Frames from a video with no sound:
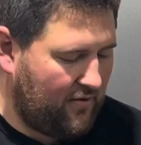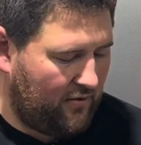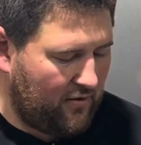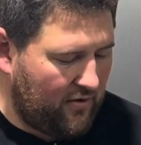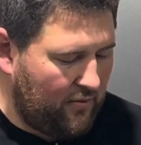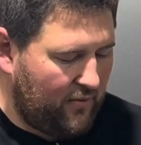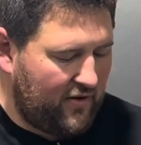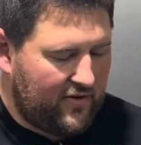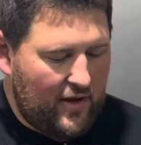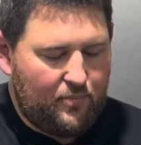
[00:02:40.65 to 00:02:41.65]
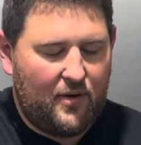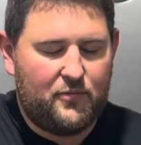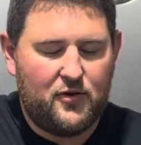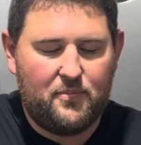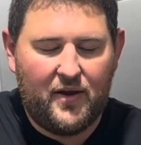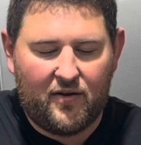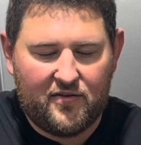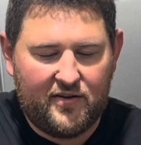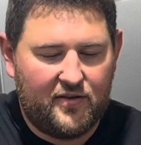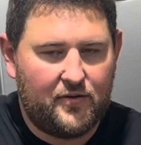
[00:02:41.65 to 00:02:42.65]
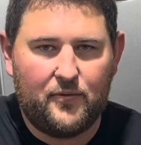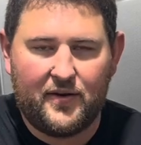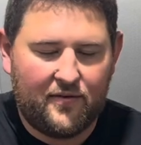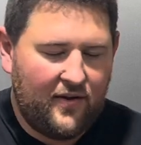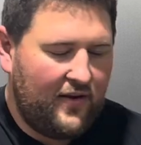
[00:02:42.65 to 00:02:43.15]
you're going to want to step up to a bigger solenoid.